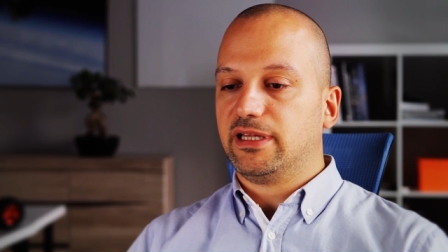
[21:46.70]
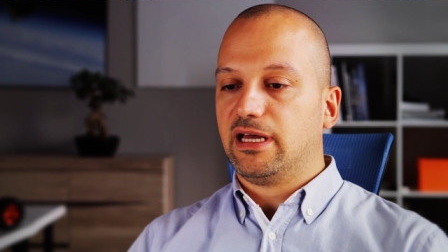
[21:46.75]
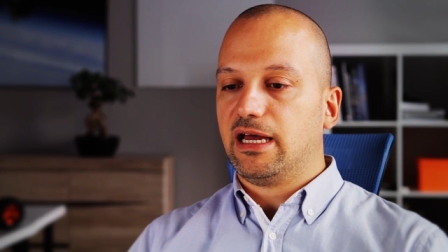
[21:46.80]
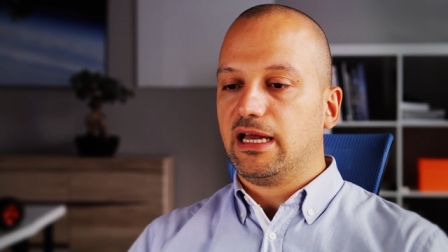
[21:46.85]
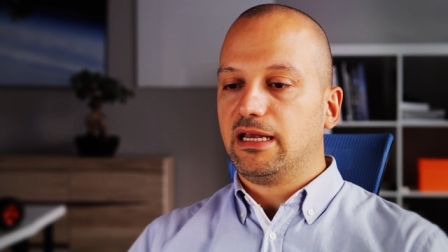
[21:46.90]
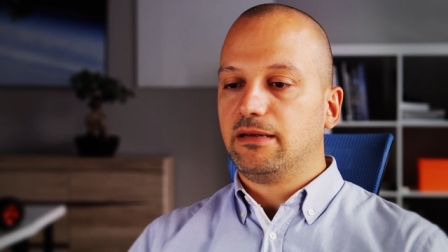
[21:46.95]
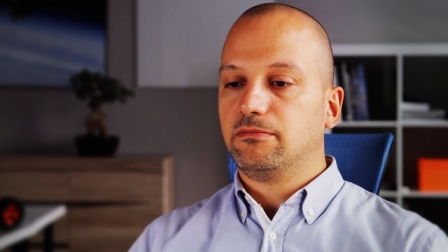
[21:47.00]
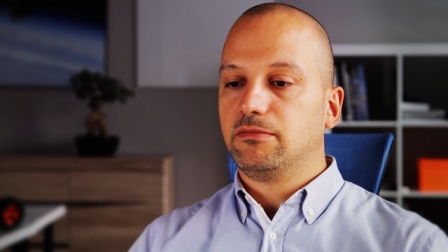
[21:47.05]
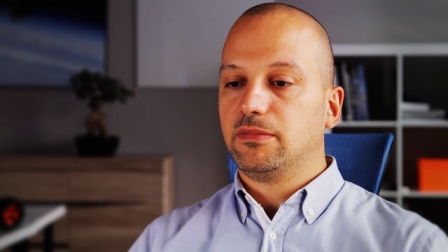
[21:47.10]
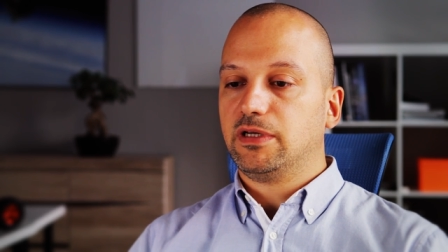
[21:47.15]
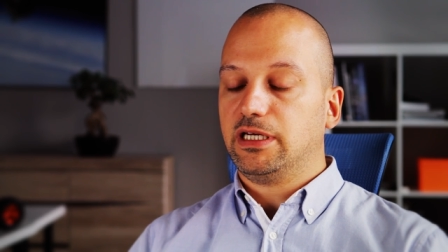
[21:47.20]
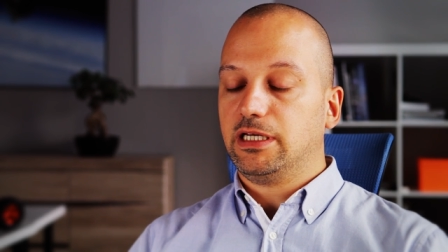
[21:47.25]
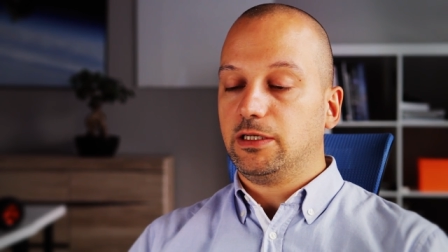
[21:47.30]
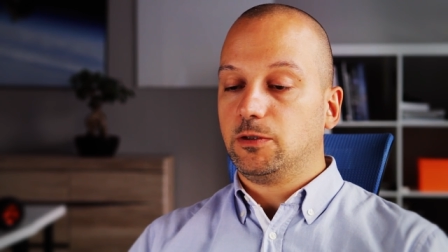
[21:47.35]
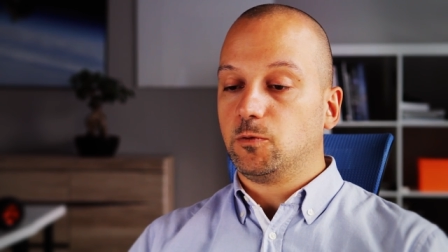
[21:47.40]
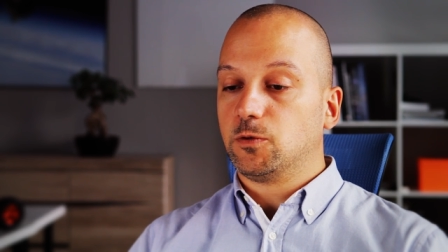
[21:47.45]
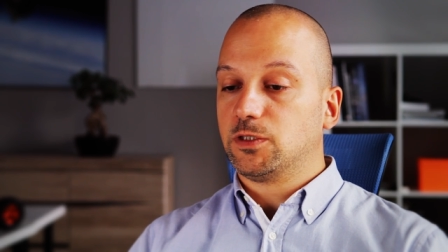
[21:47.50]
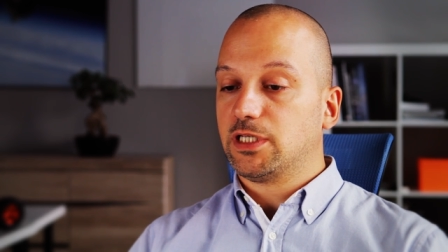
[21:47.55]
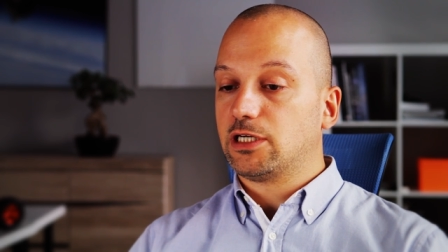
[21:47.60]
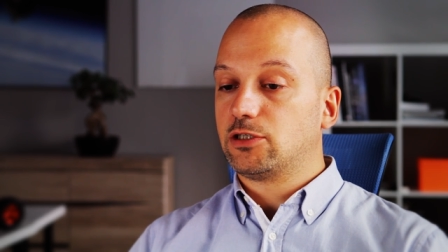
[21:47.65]
time,
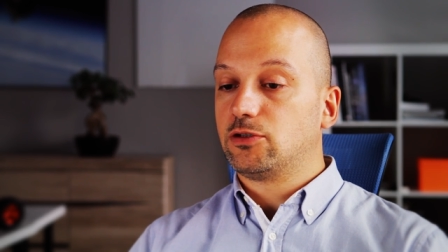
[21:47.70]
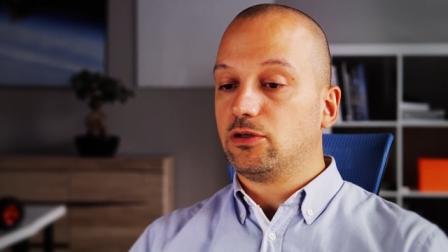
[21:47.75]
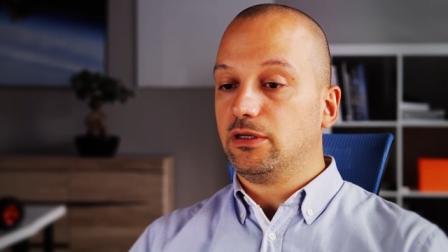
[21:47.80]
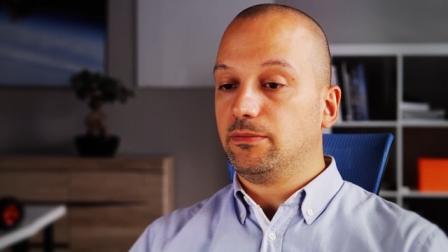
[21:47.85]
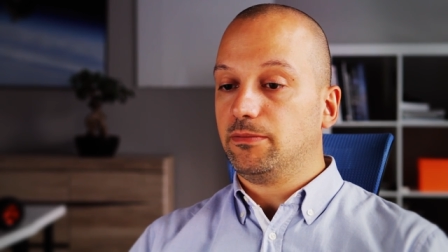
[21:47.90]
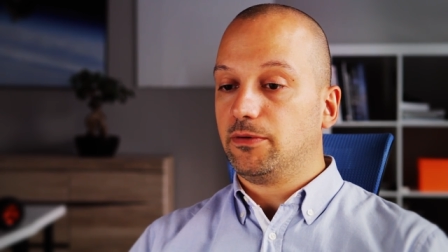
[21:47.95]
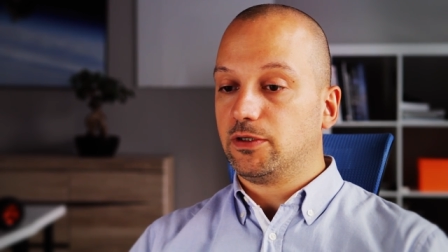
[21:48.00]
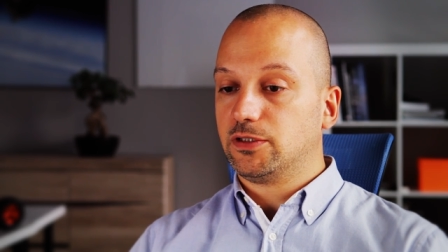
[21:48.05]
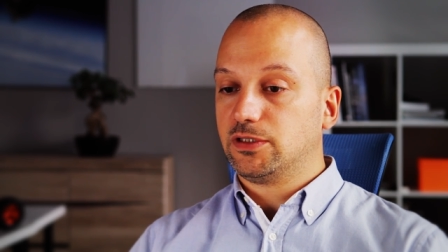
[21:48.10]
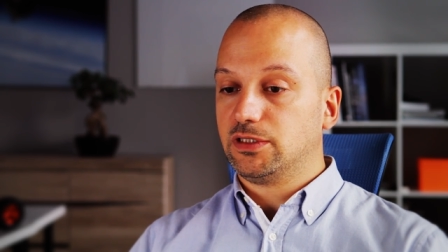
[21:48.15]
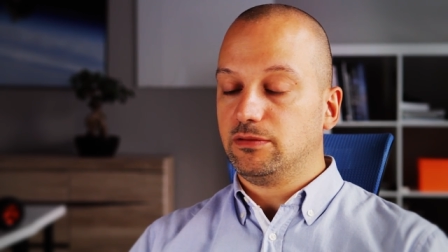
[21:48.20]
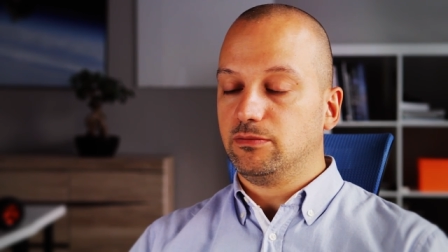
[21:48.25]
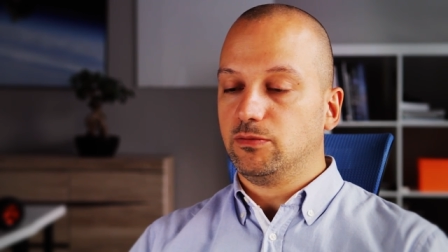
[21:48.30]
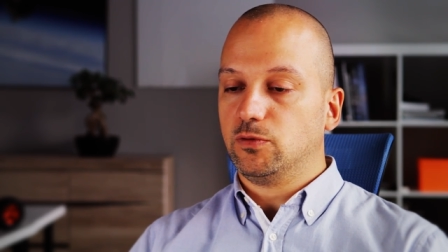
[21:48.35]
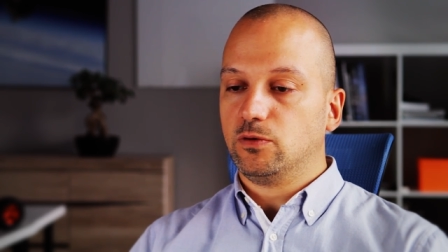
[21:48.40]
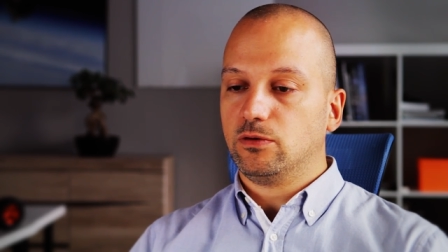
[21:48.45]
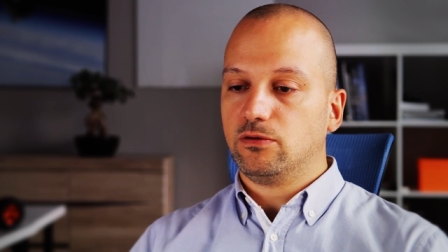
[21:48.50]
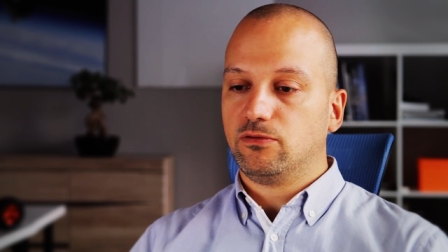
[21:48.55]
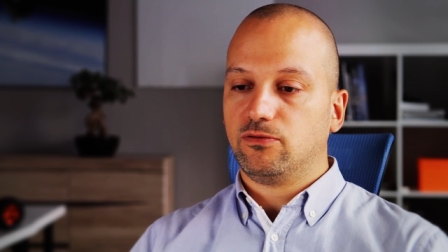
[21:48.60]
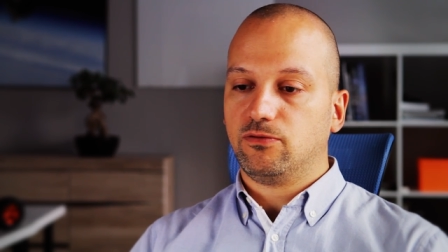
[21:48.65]
it was actually
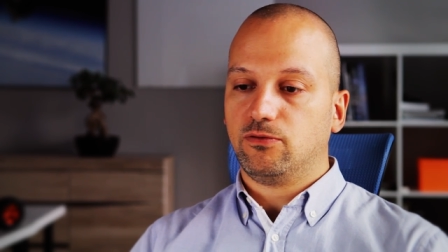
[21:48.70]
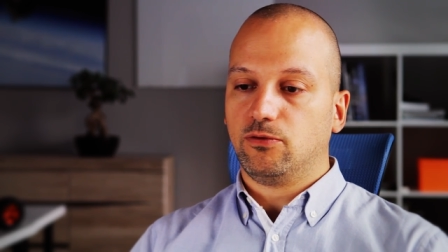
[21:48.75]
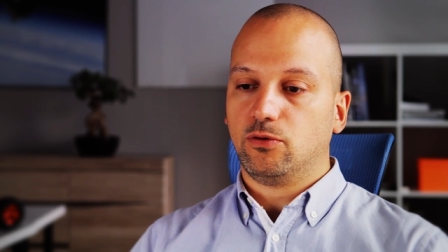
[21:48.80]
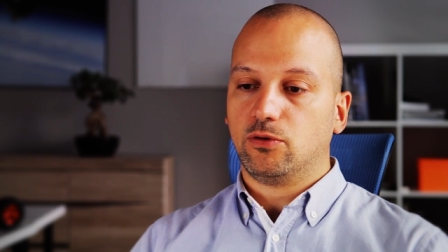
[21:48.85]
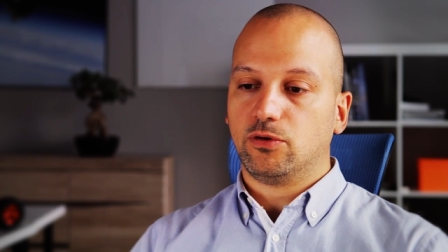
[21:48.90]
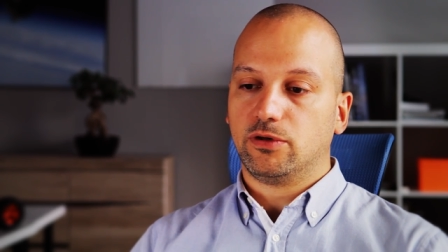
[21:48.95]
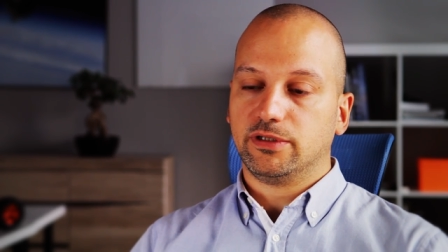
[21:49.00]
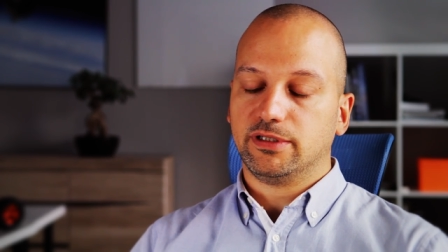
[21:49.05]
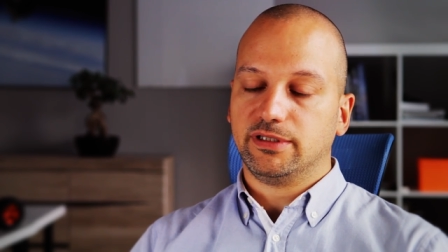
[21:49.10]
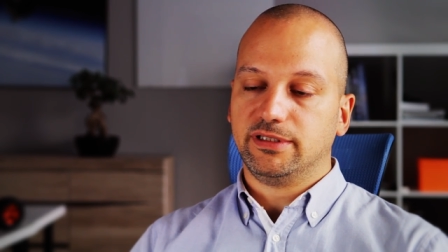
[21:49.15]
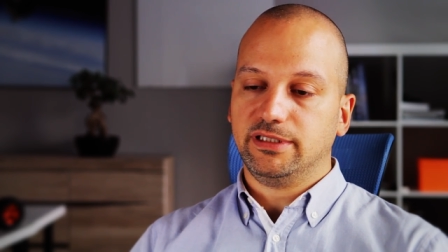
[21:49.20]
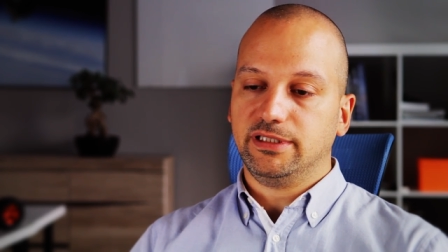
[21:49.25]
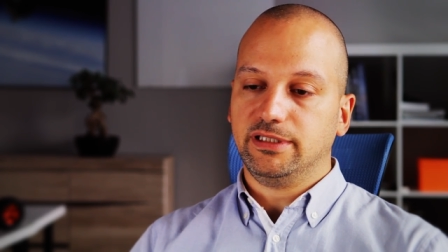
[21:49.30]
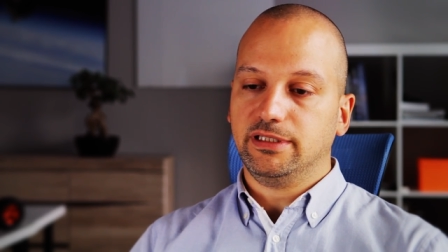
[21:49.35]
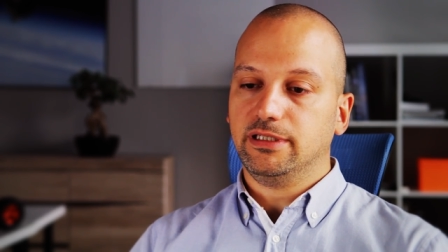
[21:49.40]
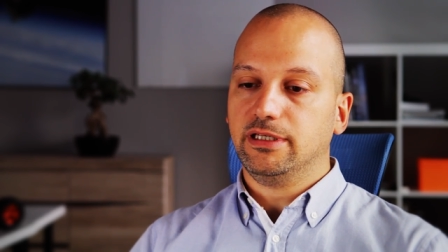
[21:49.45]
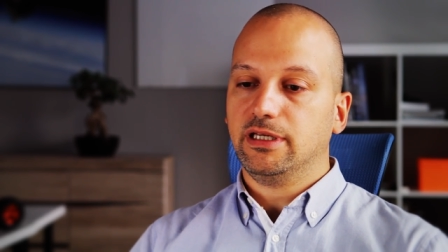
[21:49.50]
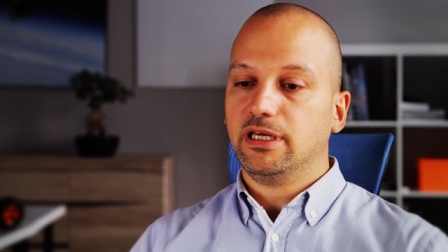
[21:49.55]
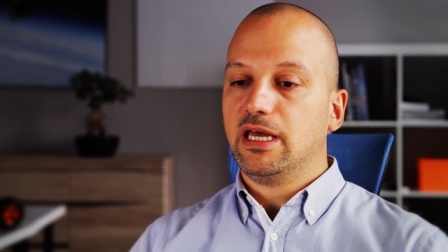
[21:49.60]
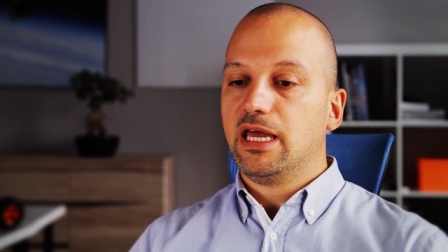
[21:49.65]
possible for
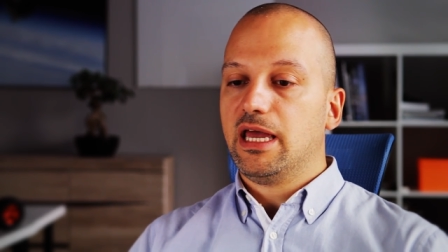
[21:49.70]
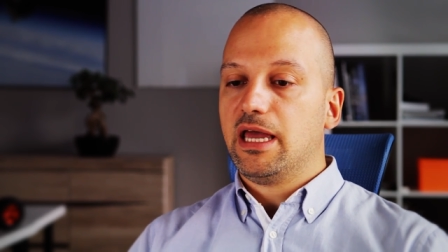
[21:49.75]
the